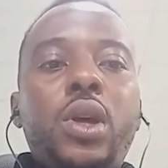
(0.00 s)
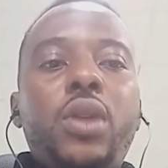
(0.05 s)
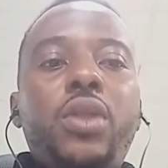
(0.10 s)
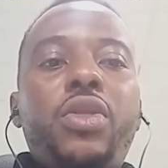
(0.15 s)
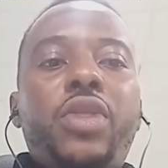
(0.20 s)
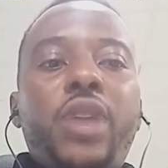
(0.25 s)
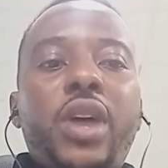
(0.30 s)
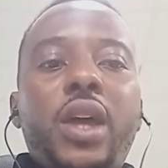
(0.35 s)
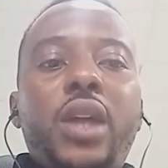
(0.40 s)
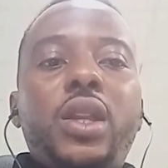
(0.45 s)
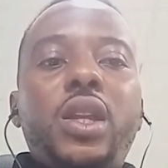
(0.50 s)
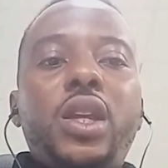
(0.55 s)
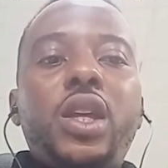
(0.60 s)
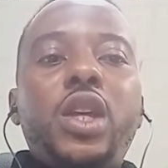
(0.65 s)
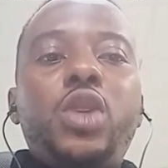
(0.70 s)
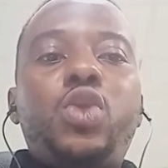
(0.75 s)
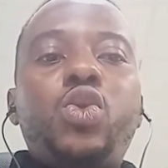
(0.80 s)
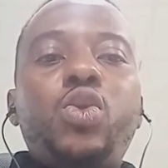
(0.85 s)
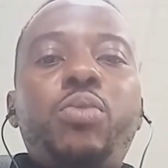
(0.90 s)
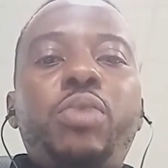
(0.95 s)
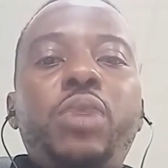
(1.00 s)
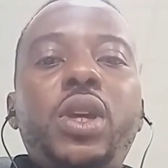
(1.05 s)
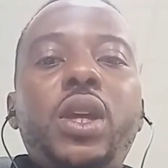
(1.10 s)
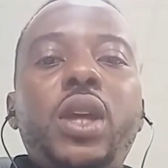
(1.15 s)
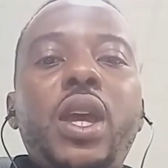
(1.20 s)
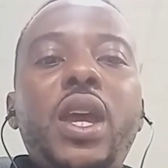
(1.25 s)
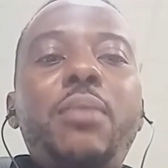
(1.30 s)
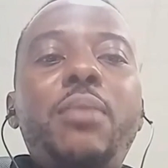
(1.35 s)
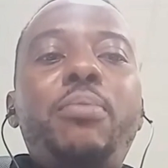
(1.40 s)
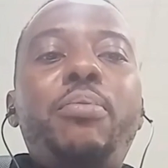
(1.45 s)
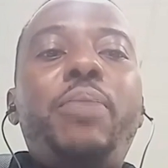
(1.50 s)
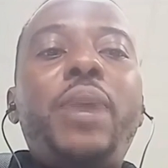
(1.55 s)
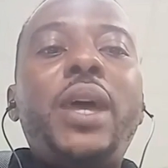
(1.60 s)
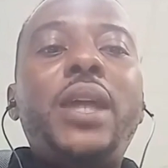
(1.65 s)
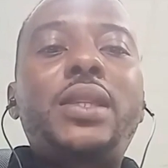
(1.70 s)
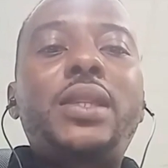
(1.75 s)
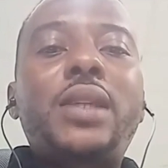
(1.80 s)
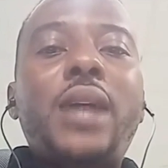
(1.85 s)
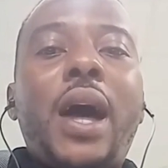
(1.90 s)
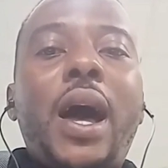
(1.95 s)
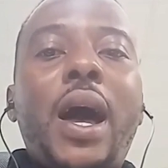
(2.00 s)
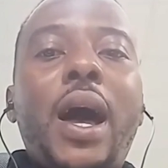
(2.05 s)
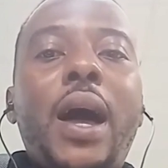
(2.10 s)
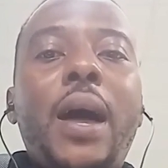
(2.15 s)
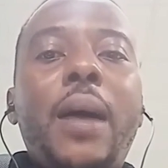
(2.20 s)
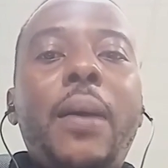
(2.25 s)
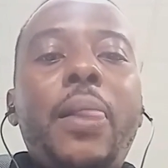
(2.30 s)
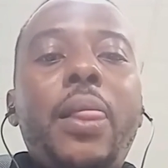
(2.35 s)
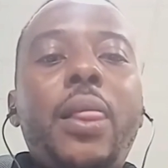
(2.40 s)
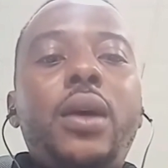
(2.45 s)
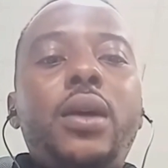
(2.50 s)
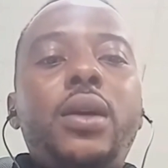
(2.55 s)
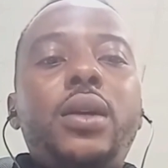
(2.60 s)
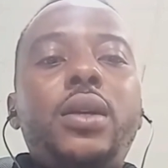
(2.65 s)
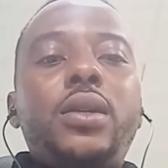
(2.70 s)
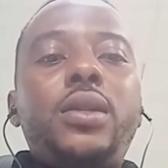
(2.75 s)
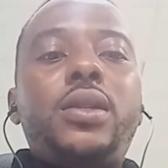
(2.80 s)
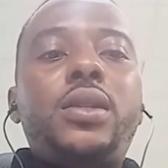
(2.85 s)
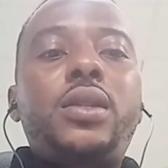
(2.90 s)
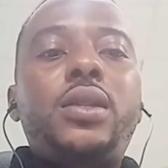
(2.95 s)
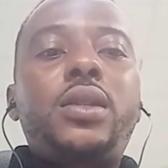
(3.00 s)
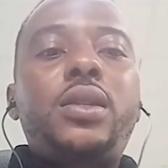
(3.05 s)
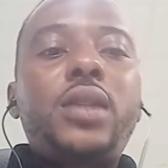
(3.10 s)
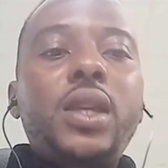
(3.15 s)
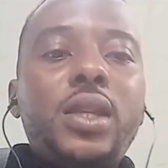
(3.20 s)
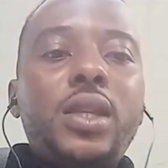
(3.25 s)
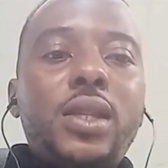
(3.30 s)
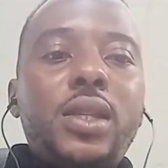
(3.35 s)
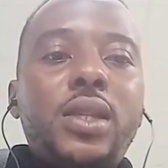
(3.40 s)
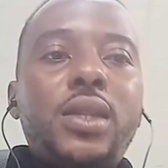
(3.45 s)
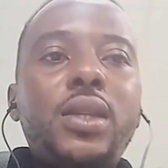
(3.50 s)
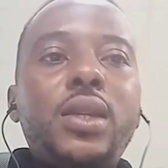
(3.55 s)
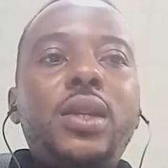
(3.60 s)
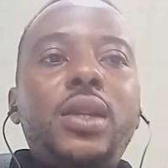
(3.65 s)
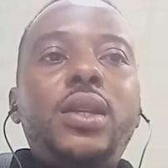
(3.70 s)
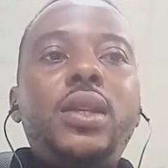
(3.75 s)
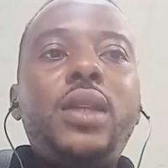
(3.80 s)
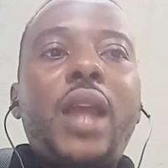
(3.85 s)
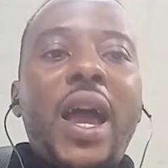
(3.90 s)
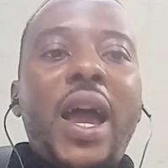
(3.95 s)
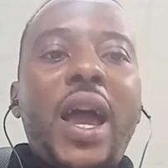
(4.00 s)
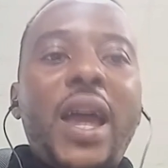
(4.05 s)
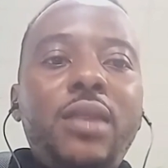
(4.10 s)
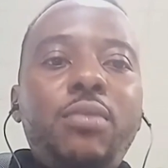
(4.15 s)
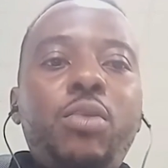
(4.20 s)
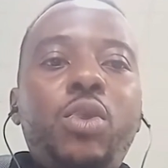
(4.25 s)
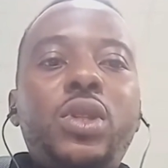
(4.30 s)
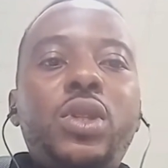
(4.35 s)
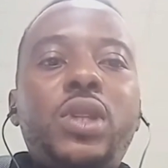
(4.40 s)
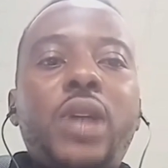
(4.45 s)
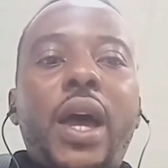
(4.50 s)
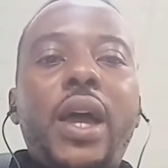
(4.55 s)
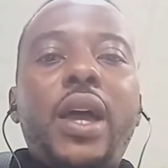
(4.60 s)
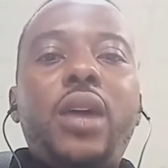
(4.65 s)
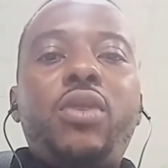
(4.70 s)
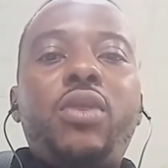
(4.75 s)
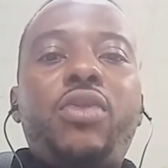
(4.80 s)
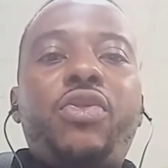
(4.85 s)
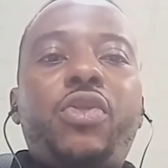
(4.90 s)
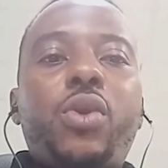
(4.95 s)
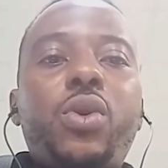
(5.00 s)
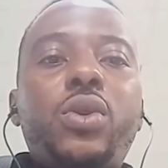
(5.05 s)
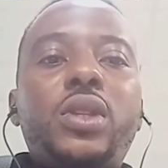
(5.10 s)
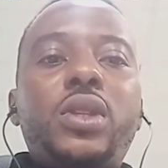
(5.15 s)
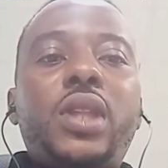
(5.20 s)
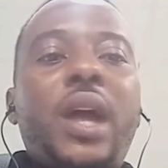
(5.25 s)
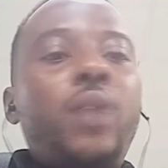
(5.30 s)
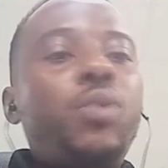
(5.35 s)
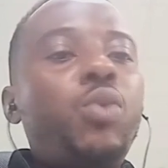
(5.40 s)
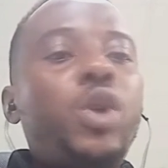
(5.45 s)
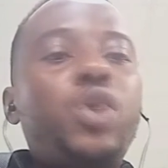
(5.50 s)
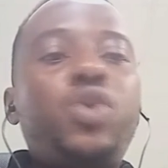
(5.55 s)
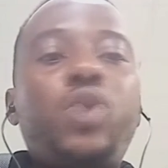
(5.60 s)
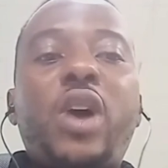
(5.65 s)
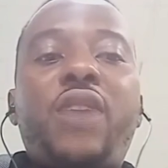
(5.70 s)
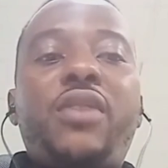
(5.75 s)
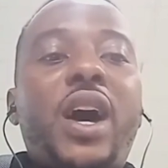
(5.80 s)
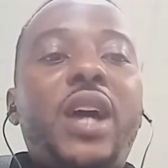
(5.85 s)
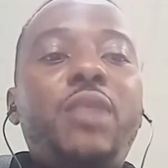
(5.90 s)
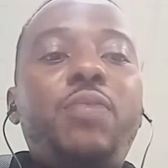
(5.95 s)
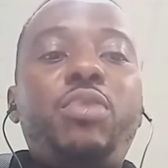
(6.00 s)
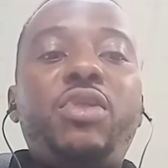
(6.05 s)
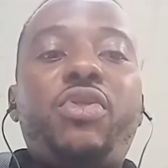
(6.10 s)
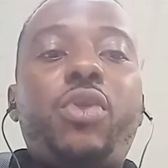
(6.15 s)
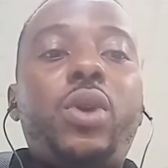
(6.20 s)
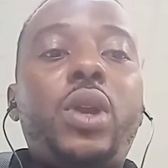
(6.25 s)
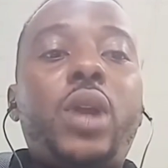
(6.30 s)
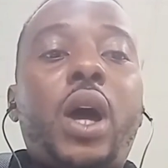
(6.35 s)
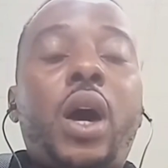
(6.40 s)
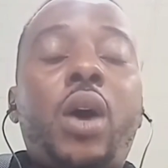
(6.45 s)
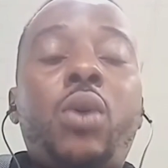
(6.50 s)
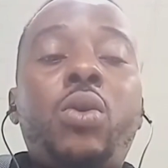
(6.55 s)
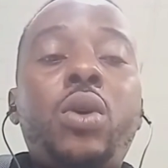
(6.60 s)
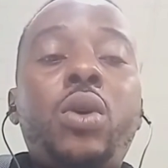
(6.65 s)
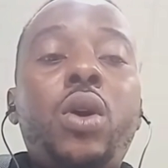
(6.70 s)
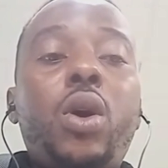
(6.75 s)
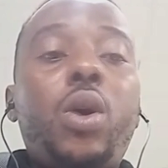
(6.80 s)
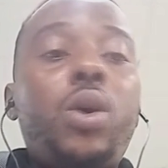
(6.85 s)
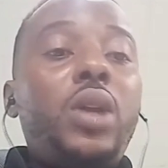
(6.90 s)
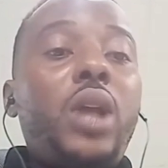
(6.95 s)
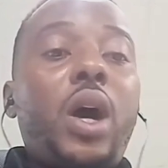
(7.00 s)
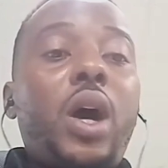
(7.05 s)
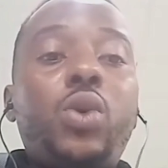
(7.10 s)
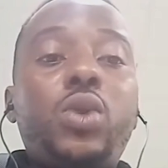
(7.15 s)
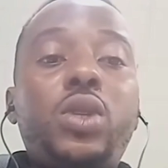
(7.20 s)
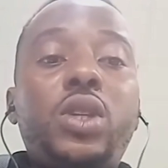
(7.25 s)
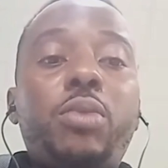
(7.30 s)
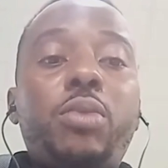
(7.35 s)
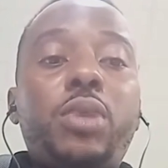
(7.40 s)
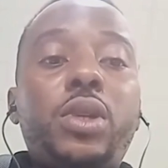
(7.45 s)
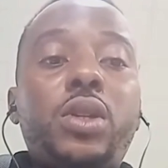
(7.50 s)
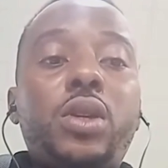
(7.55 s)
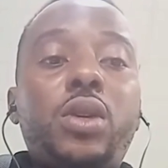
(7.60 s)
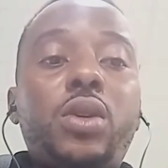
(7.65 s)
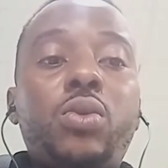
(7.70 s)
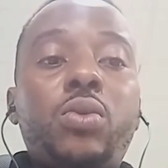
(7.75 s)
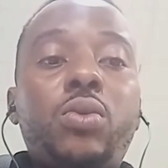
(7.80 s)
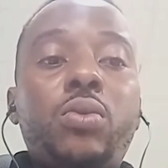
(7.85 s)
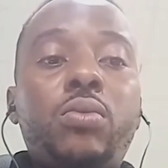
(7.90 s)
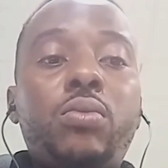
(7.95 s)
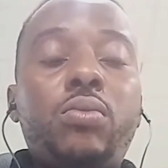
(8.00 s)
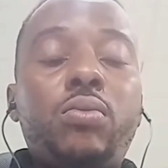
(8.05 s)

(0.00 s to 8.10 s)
then it will be a better 6-9 months ahead of us than what we have had before now under Jose Peseiro.